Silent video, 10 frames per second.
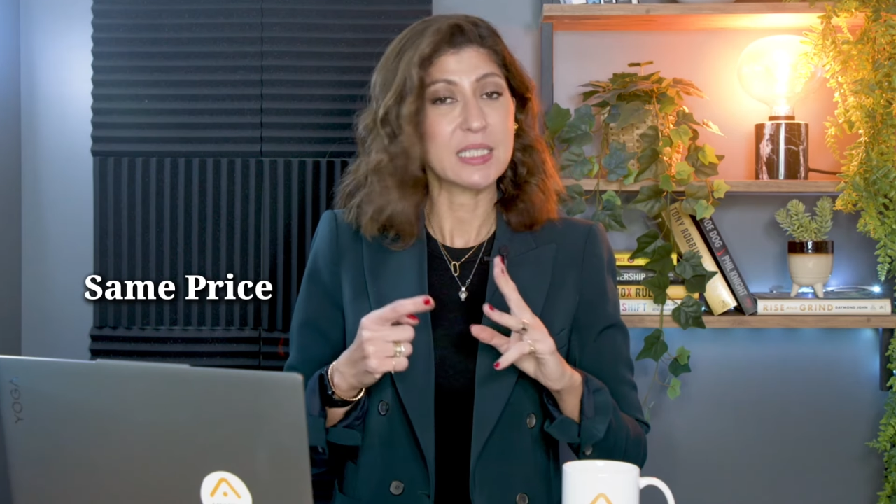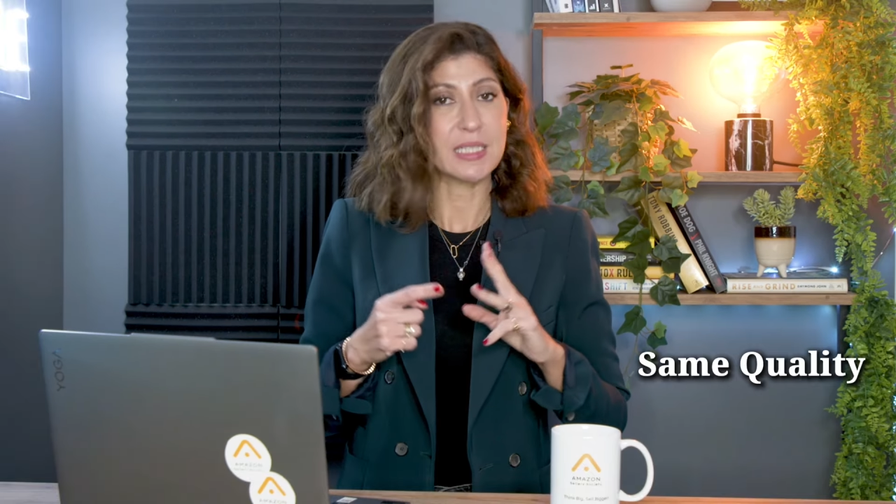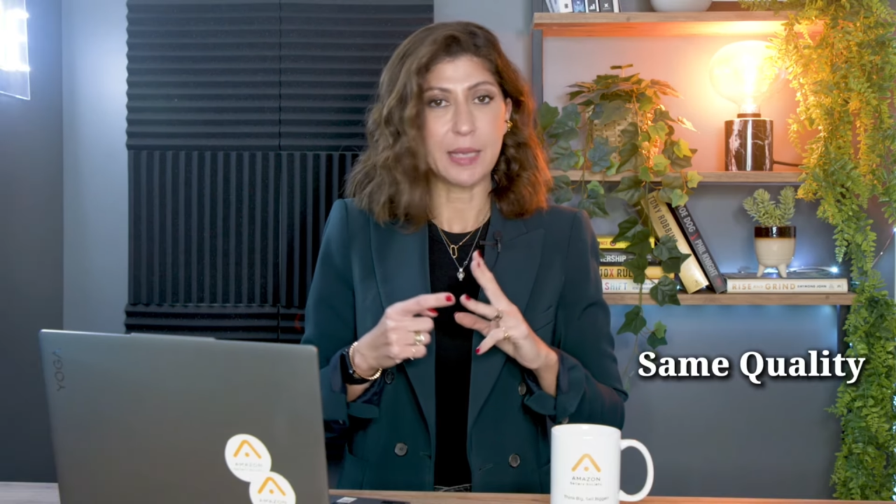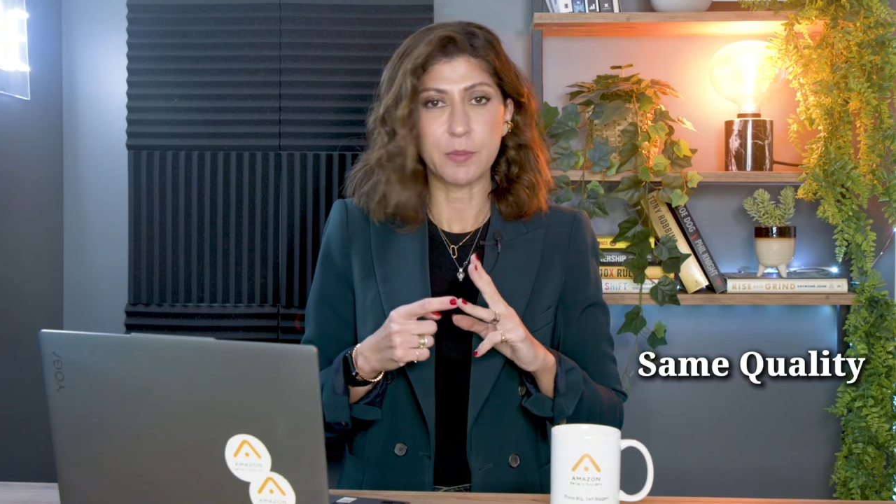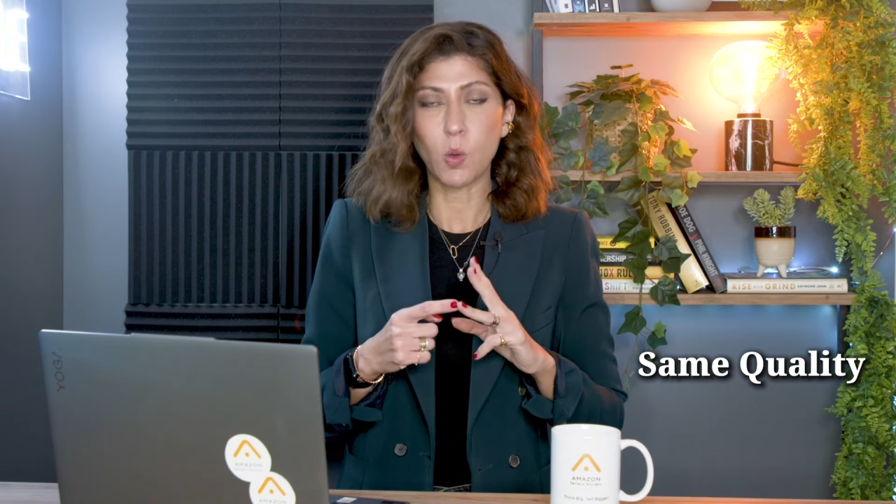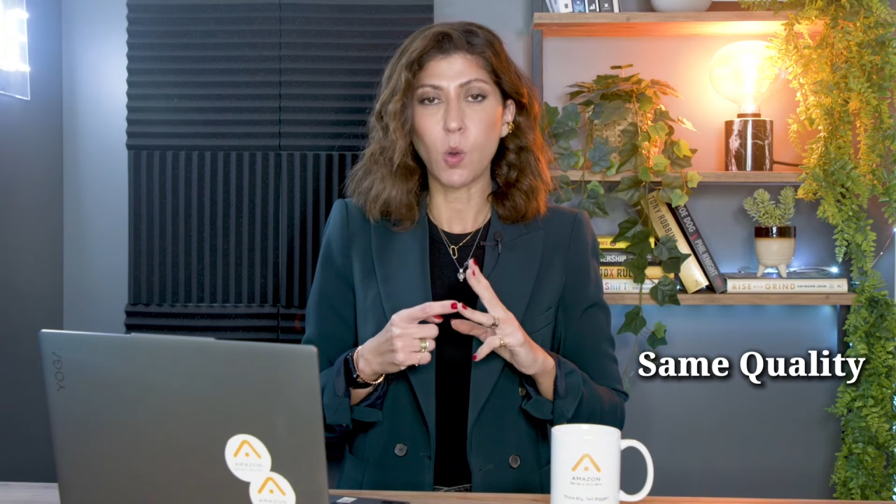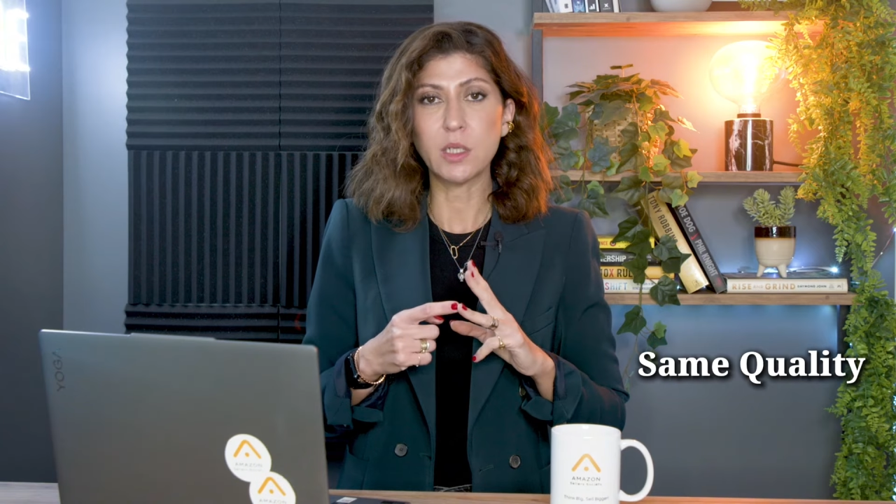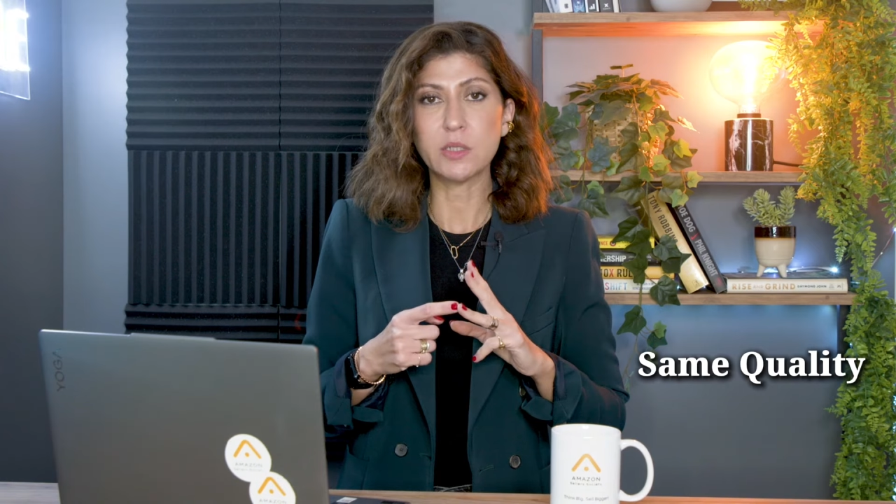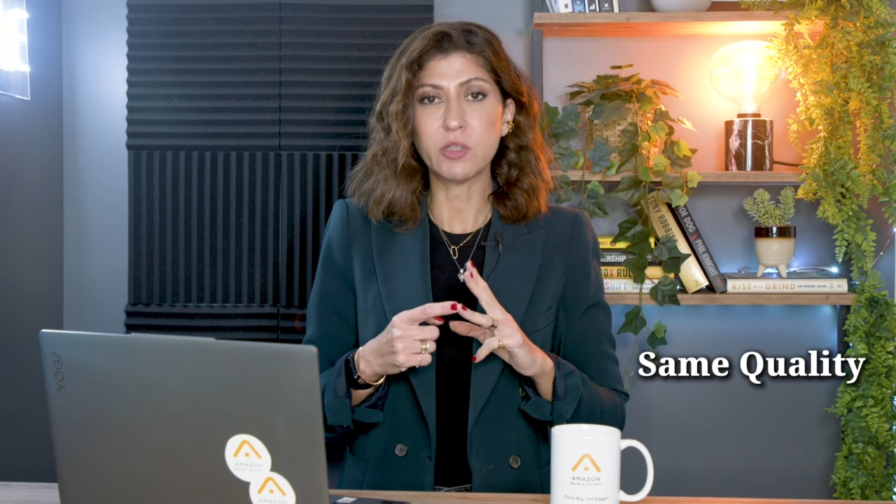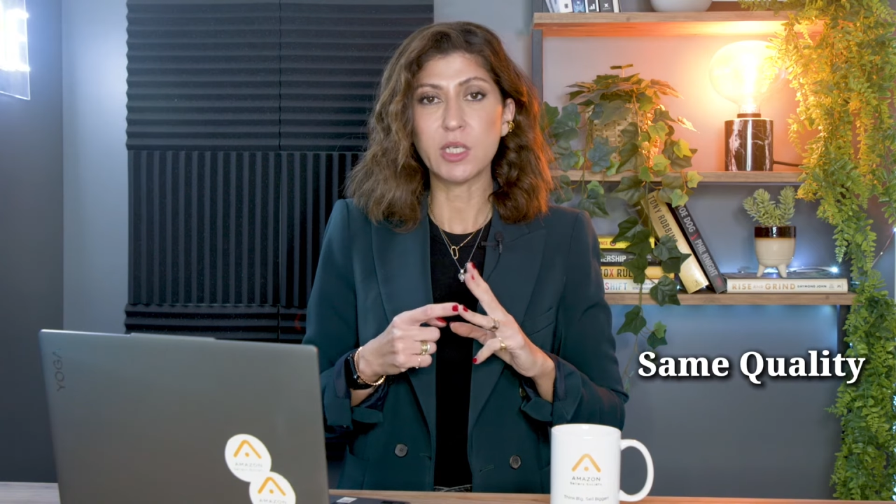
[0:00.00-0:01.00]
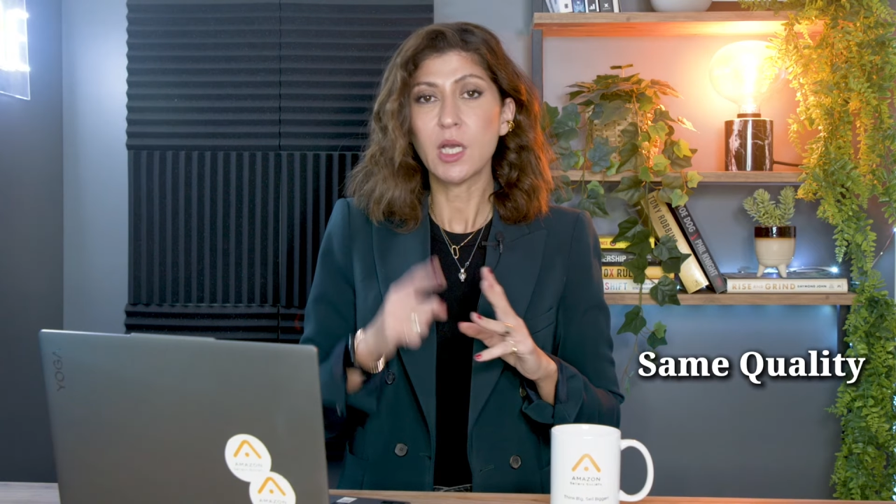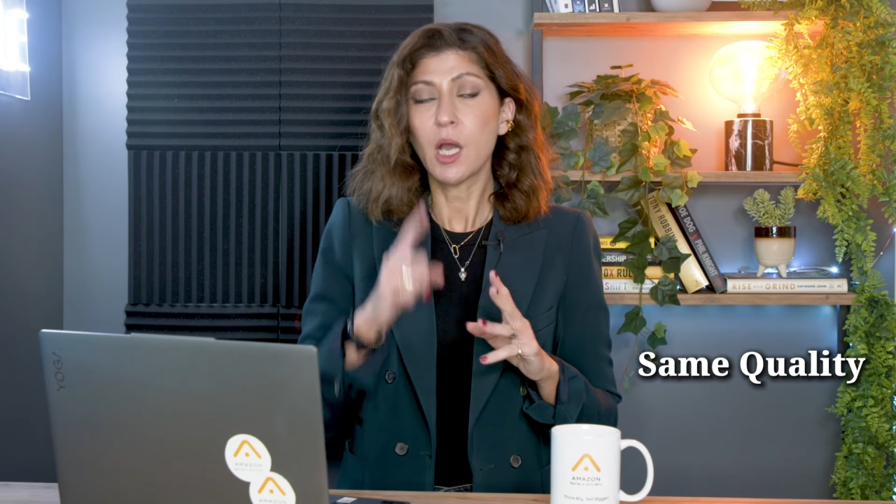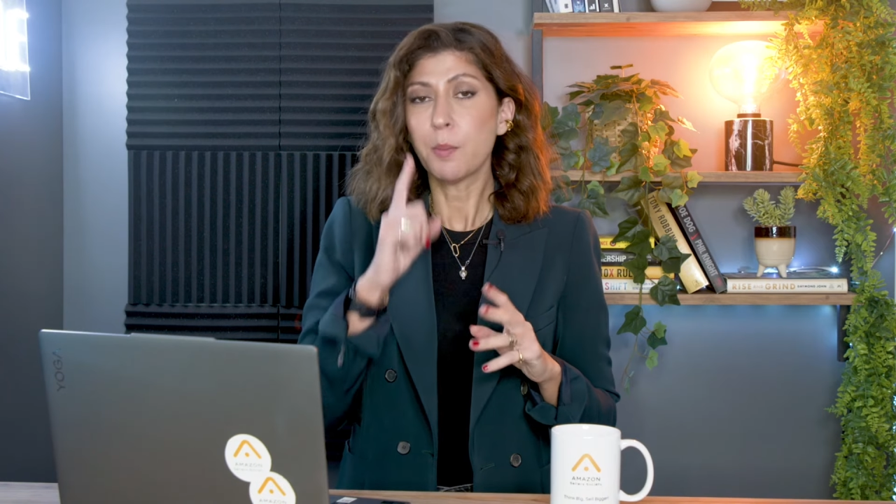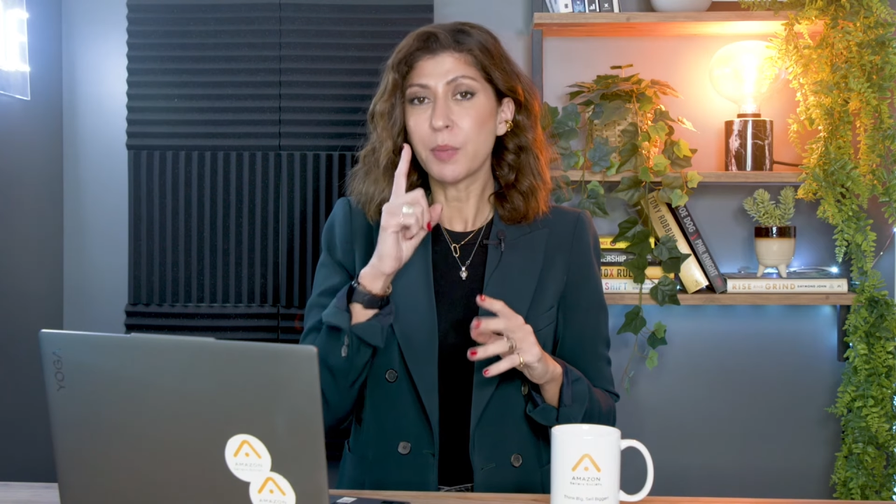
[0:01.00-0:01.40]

same quality,